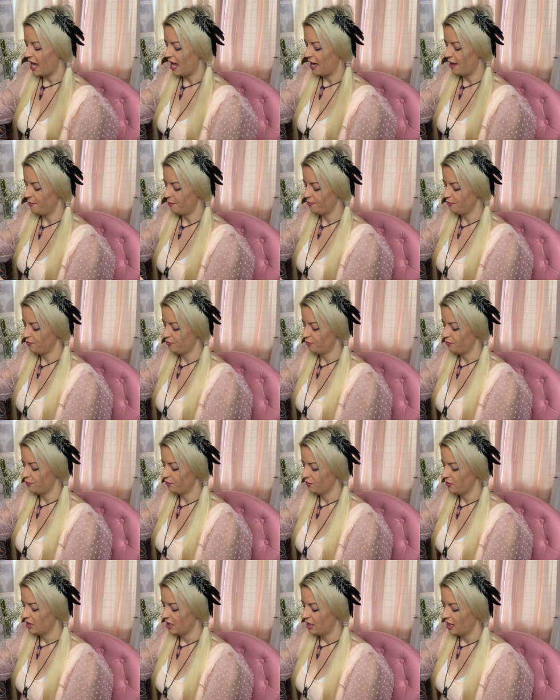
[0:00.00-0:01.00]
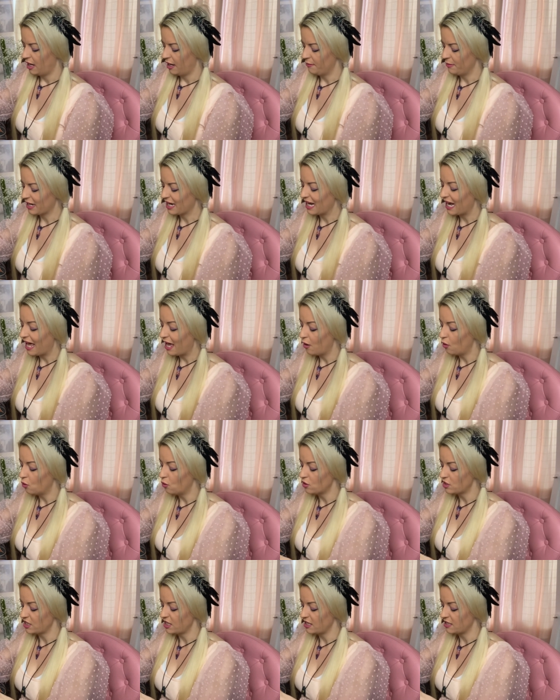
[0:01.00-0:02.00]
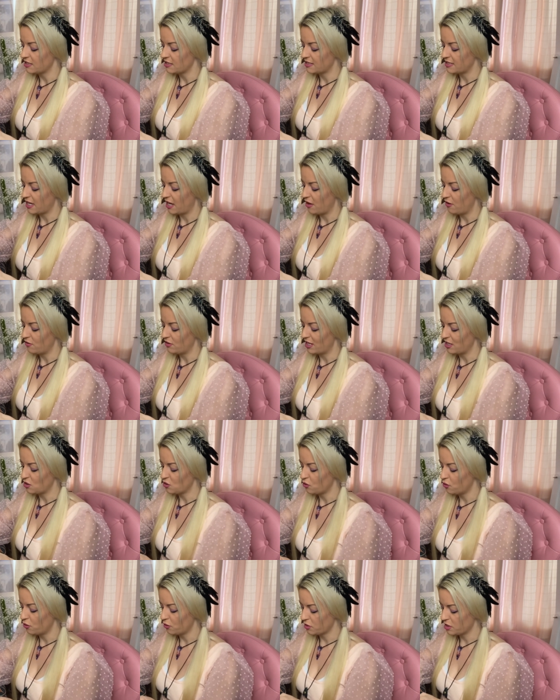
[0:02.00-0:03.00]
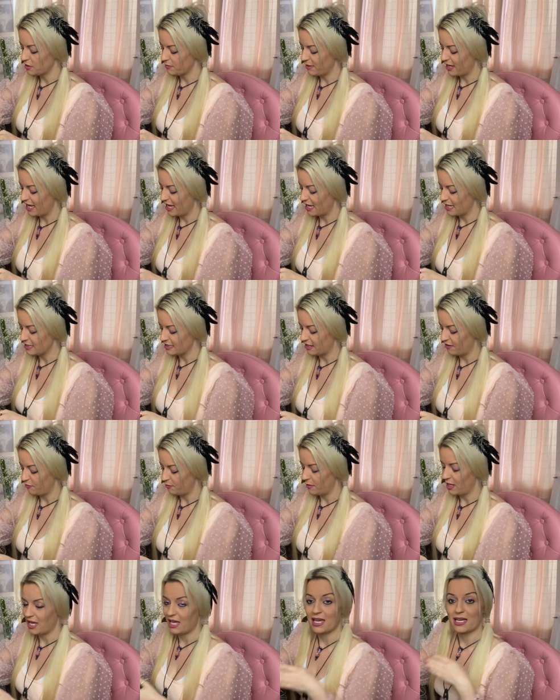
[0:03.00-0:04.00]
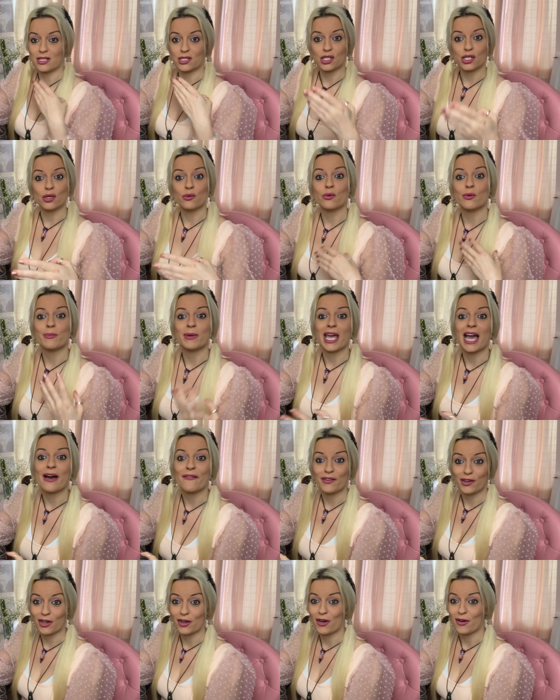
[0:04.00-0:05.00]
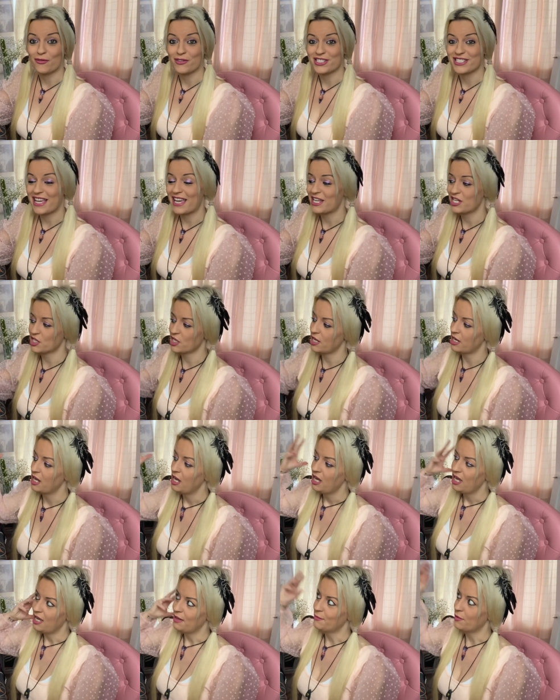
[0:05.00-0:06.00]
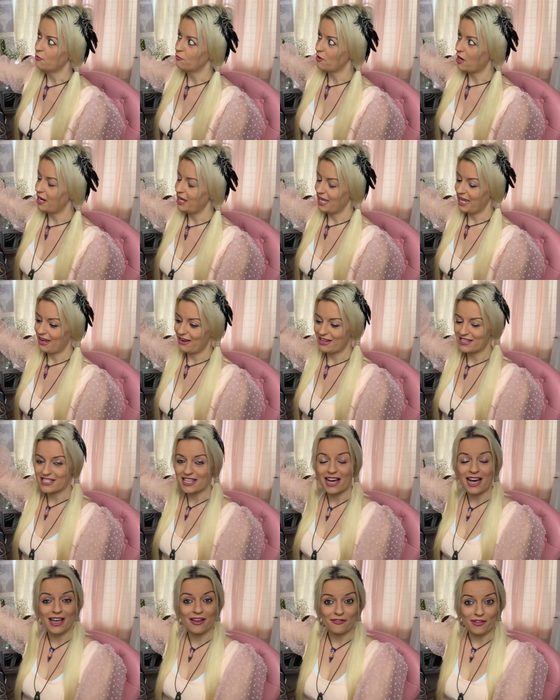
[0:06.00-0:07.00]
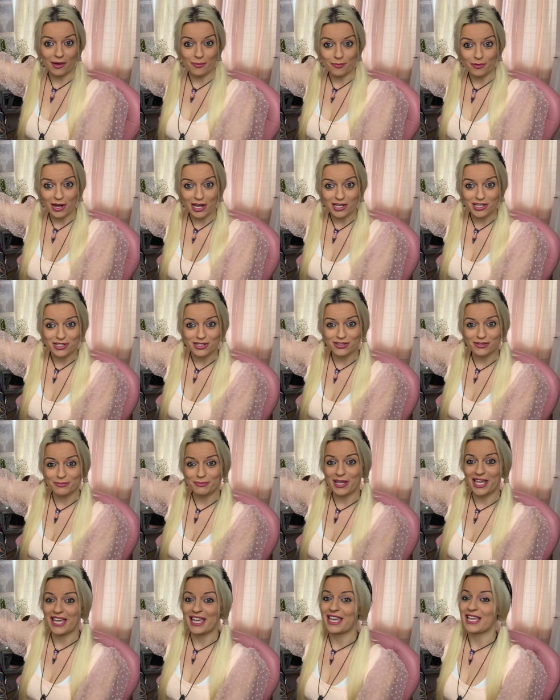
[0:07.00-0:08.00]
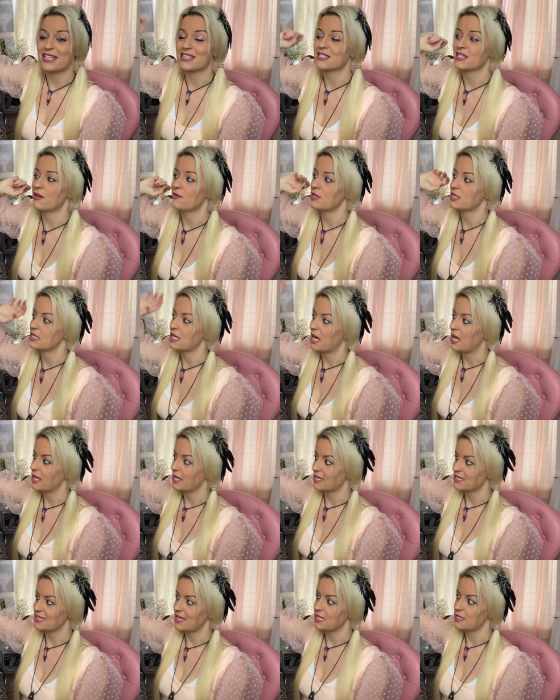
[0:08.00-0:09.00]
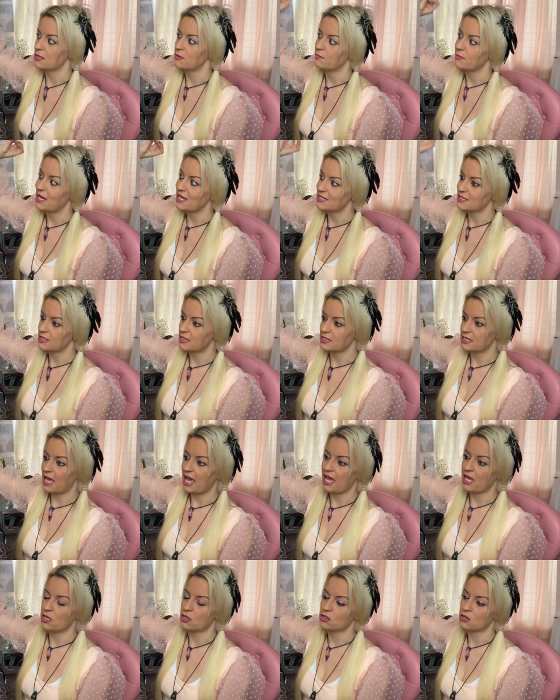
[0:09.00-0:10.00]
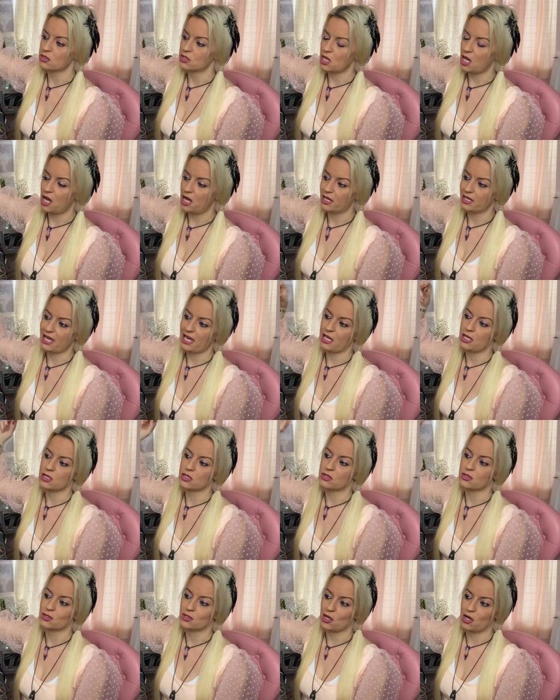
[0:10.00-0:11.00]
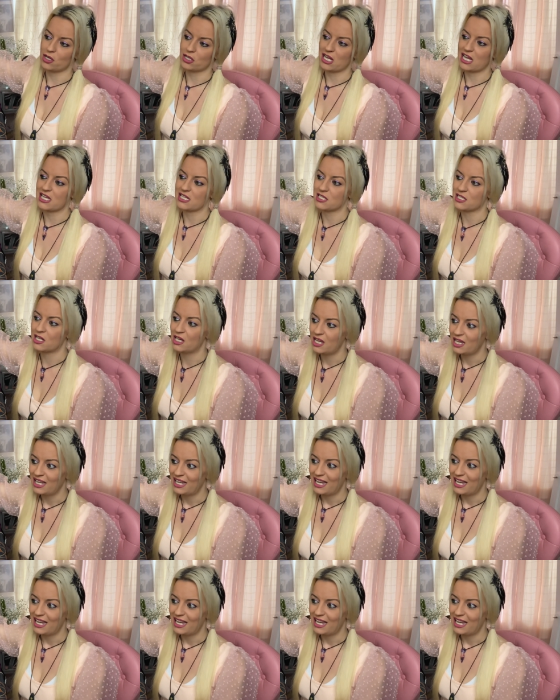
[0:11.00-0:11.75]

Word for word: I'm a clairaudient, so they talk to me as if me and you would be having a conversation. In my right ear, it's higher vibrational beings, so it's like ascended masters, angels, archangels, goddess,